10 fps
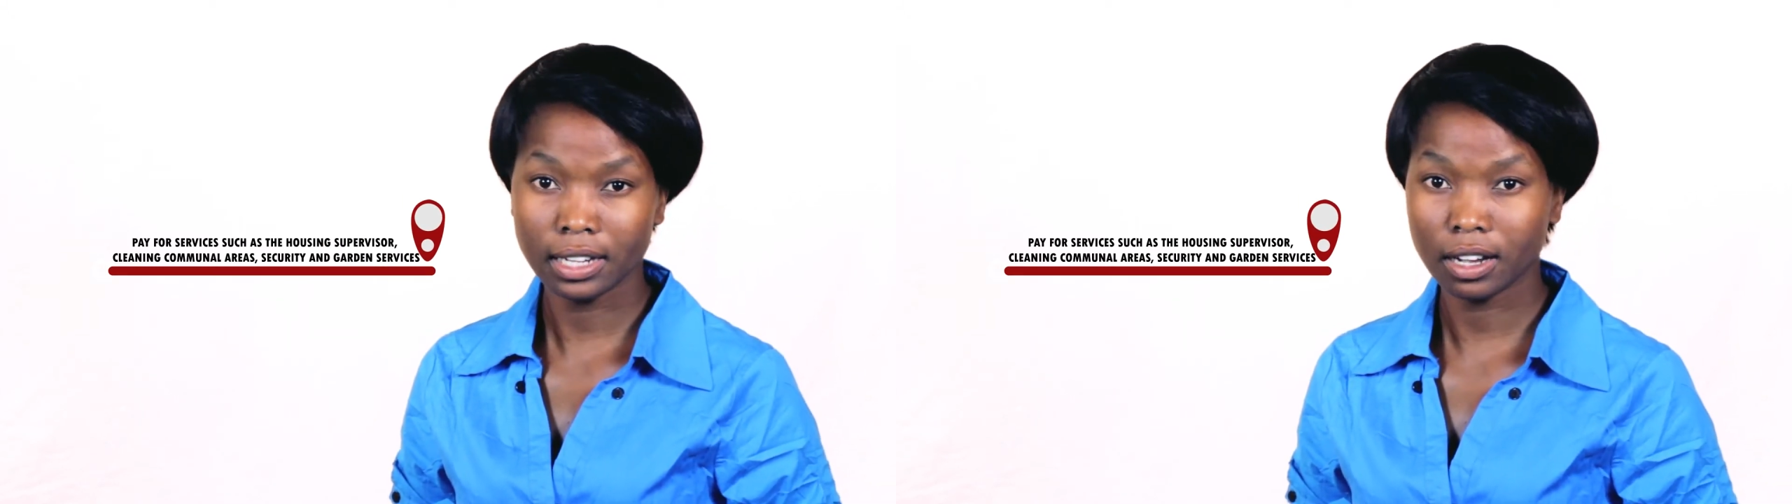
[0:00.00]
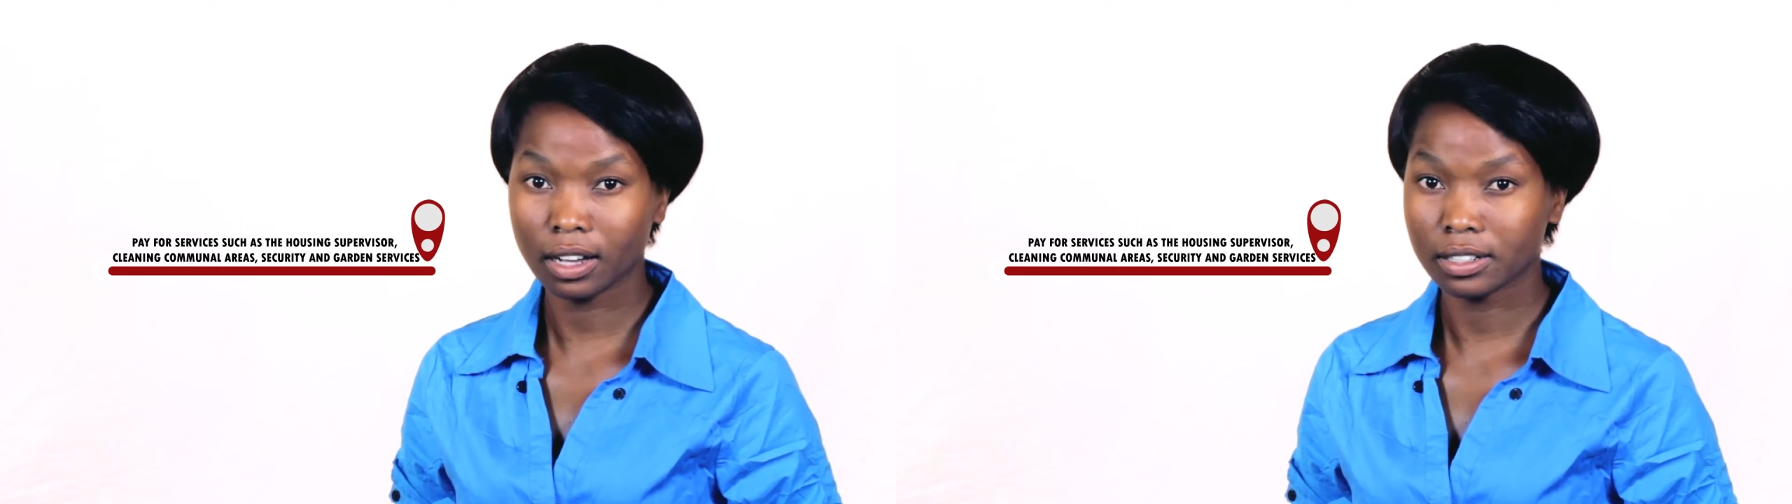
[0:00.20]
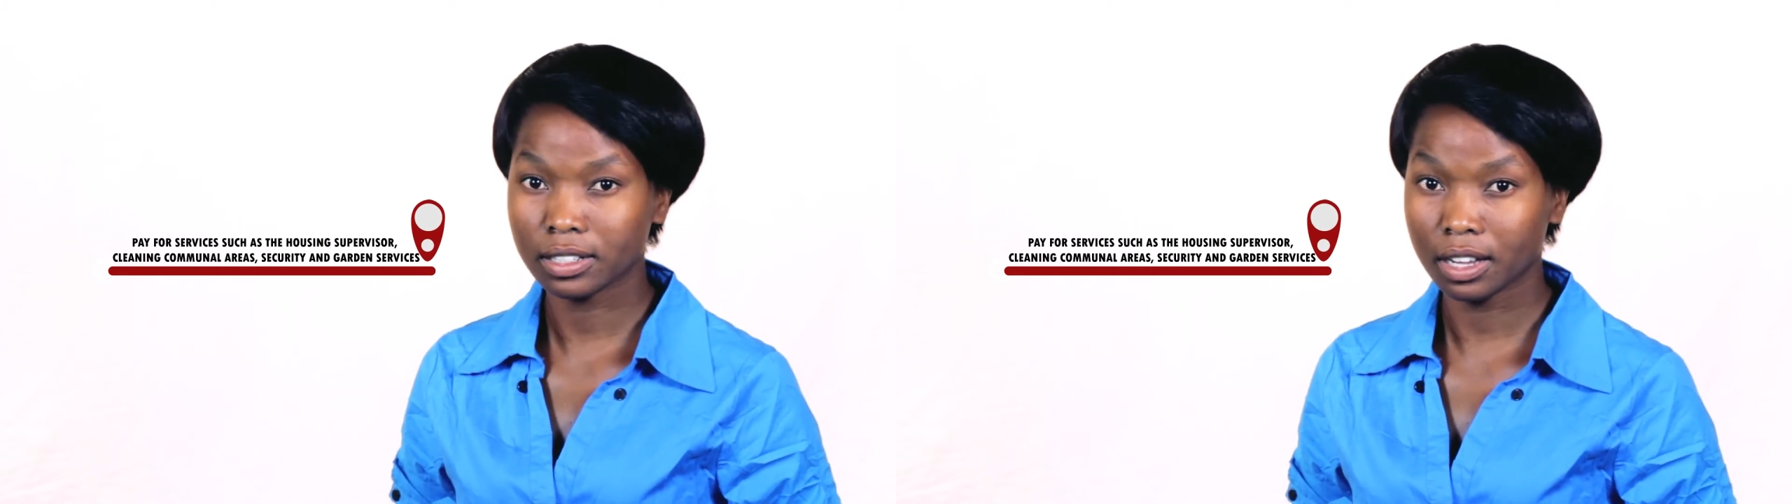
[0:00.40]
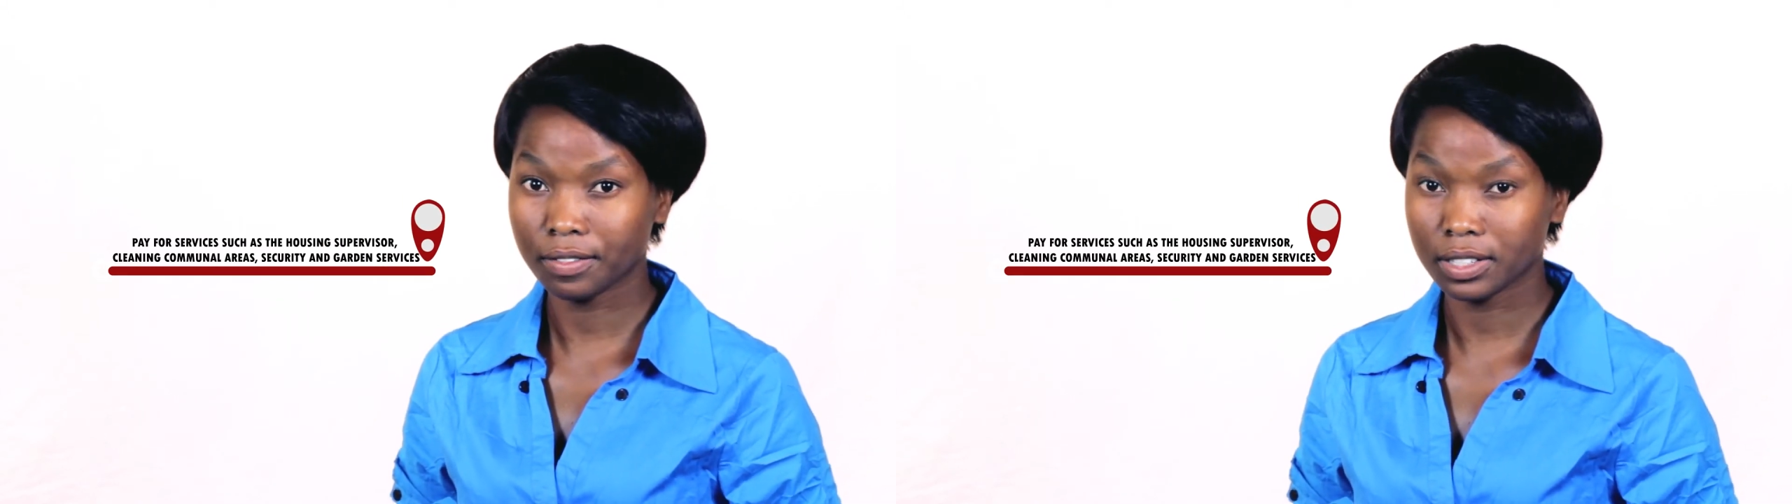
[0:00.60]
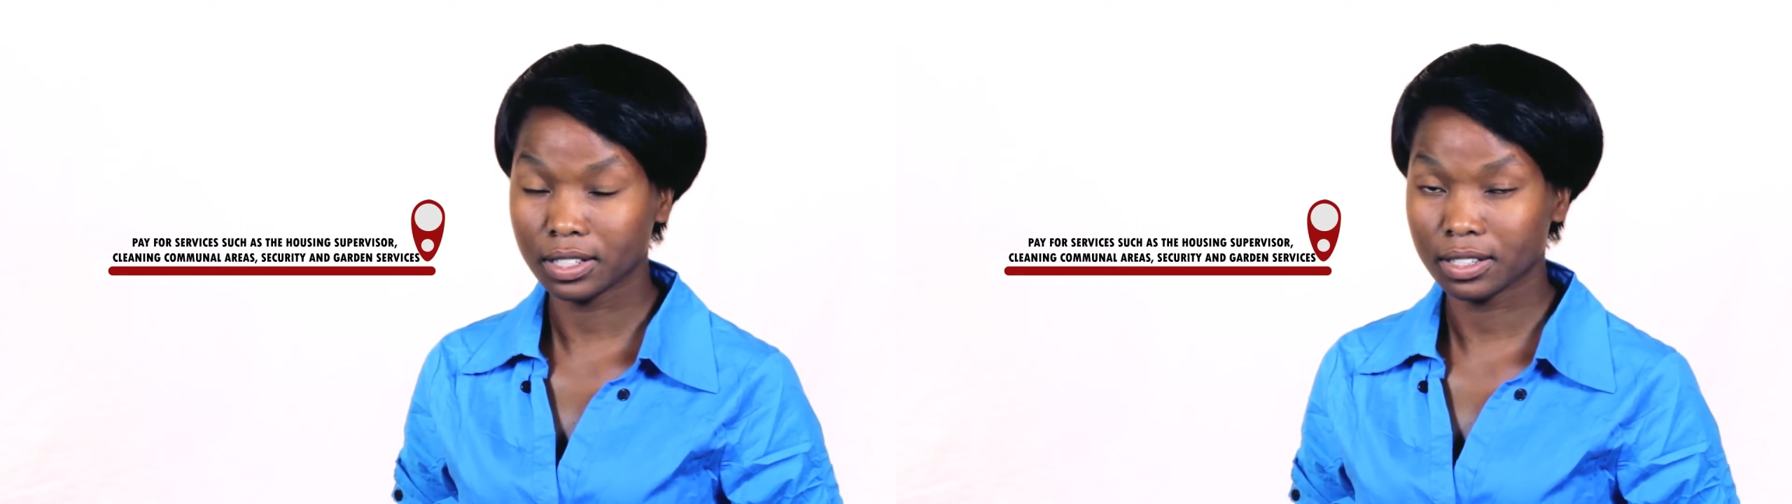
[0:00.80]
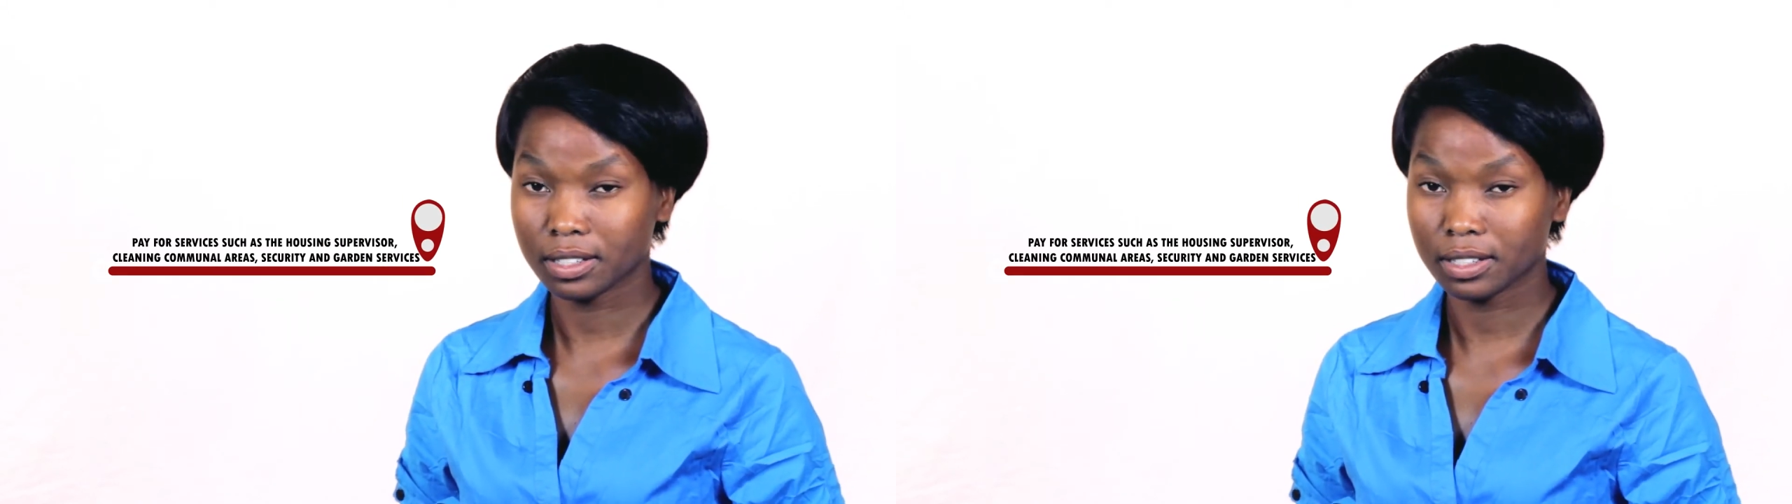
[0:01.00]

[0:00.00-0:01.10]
garden services.